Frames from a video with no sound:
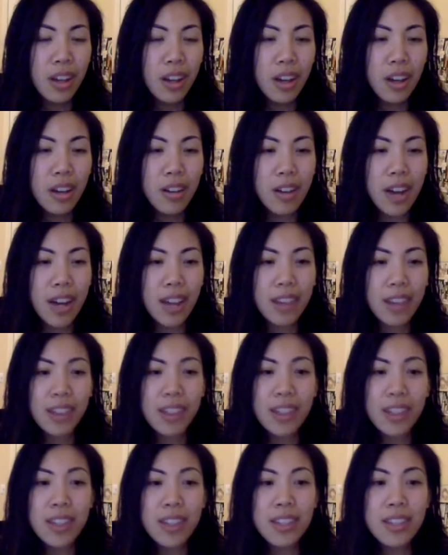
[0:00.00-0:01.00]
All right,
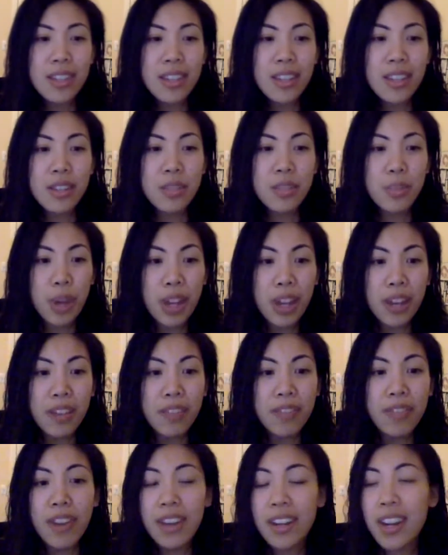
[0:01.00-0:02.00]
Lena says,
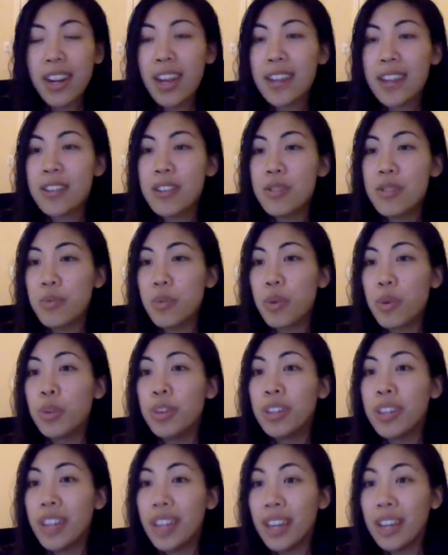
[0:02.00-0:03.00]
win, finances
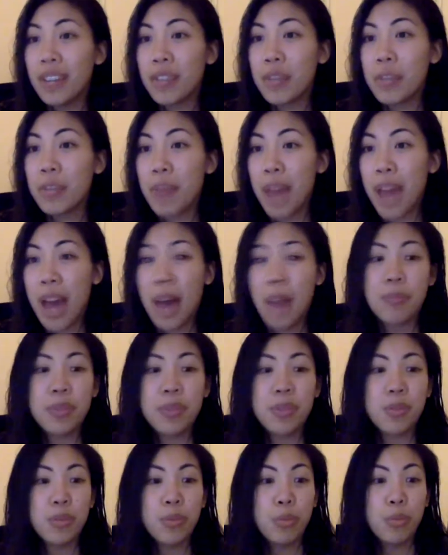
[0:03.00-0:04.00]
rolling in from
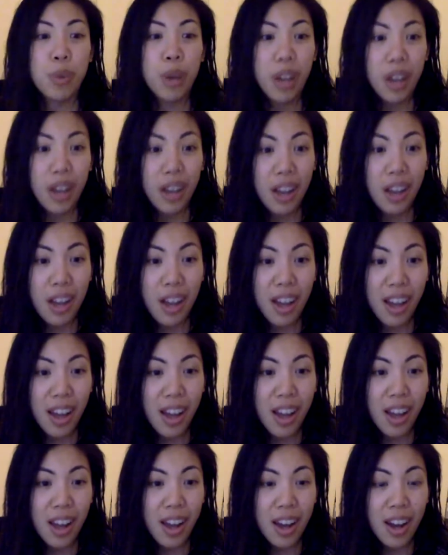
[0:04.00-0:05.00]
Haps.
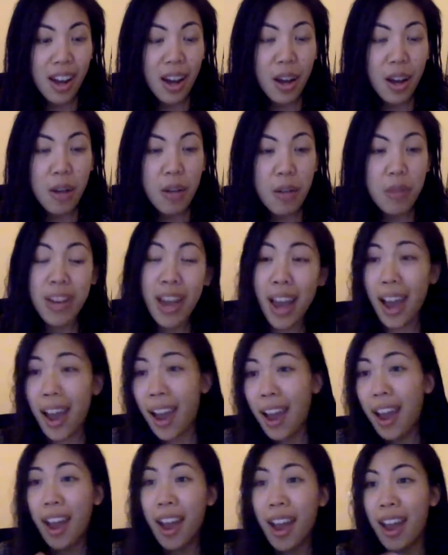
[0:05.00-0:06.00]
What?
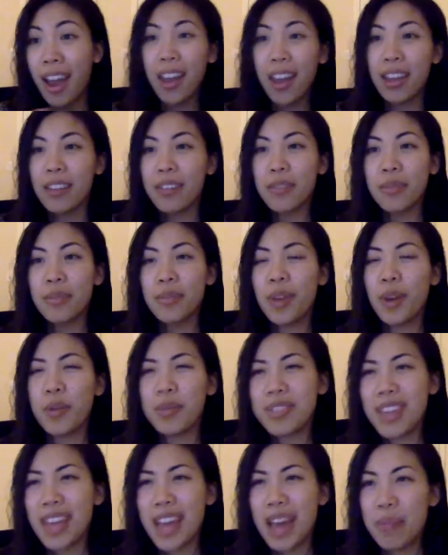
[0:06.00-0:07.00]
Okay. We
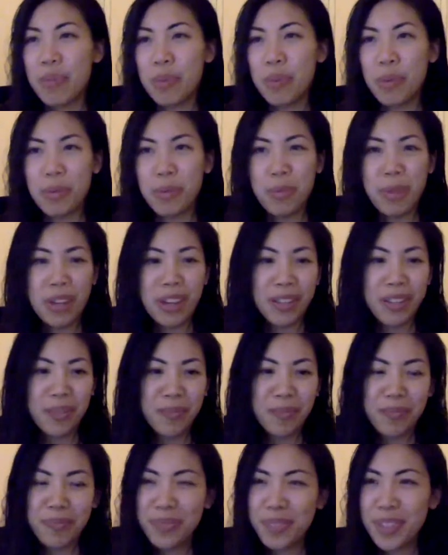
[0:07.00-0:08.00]
always get happy with money,
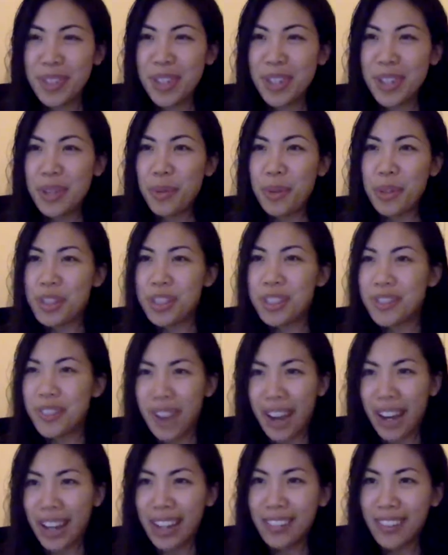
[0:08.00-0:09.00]
which is
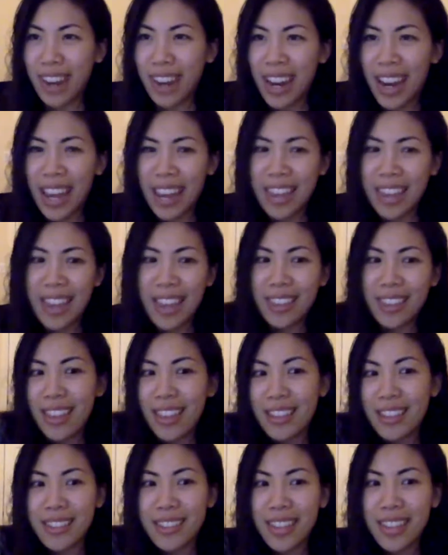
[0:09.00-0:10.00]
fine, right? And
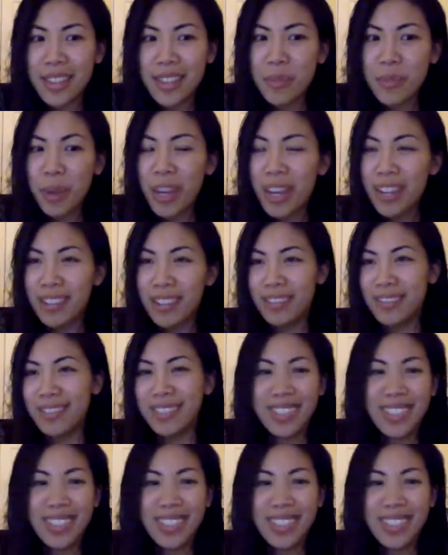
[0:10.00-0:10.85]
that's a win.